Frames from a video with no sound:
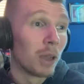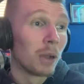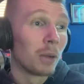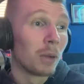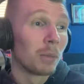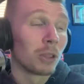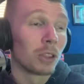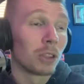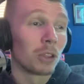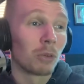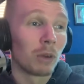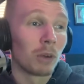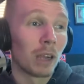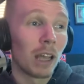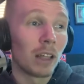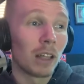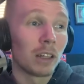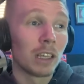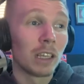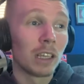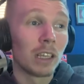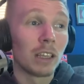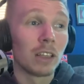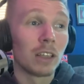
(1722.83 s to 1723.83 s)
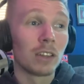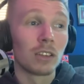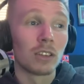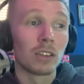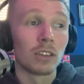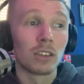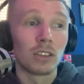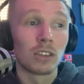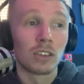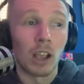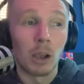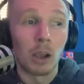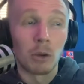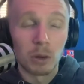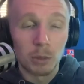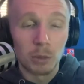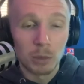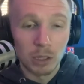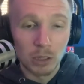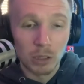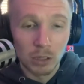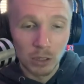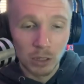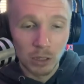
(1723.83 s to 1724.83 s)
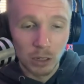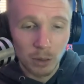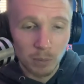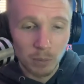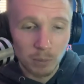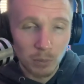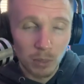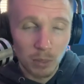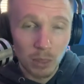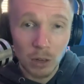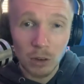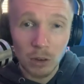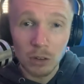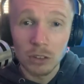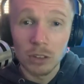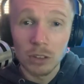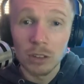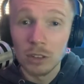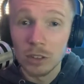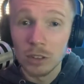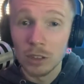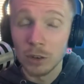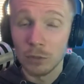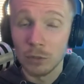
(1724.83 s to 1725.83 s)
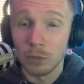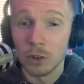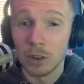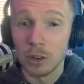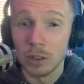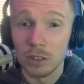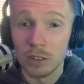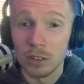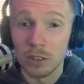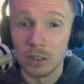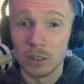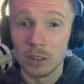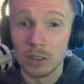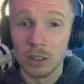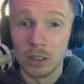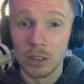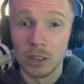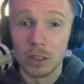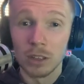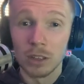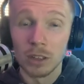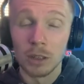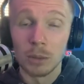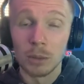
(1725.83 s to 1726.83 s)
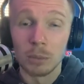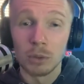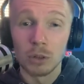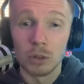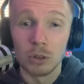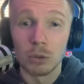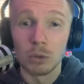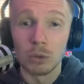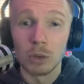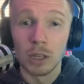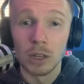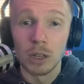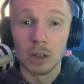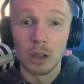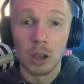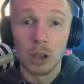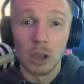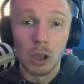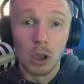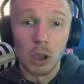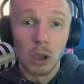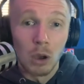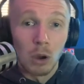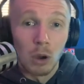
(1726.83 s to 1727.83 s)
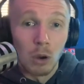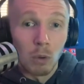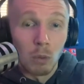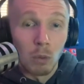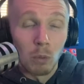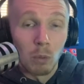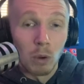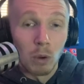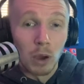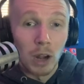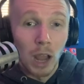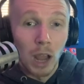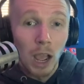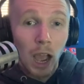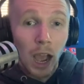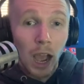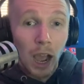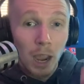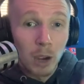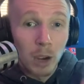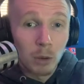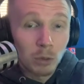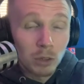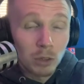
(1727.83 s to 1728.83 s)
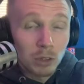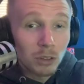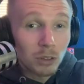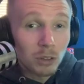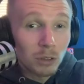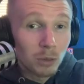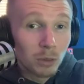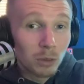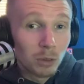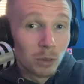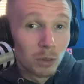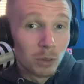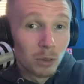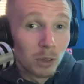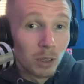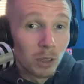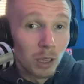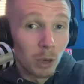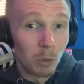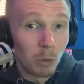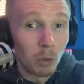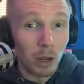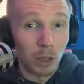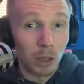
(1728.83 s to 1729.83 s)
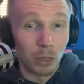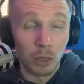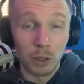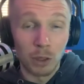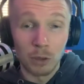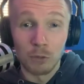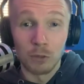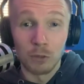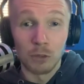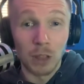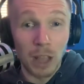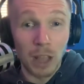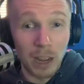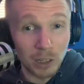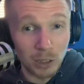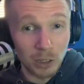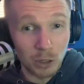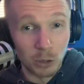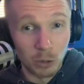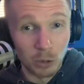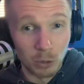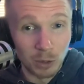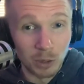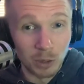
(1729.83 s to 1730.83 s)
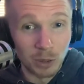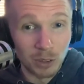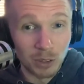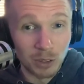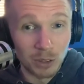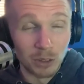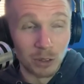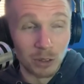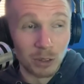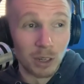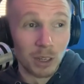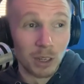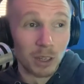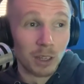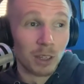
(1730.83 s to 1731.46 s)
But the reality is I want to be clear. There is a difference between what I would do and what I think Vlatko will do.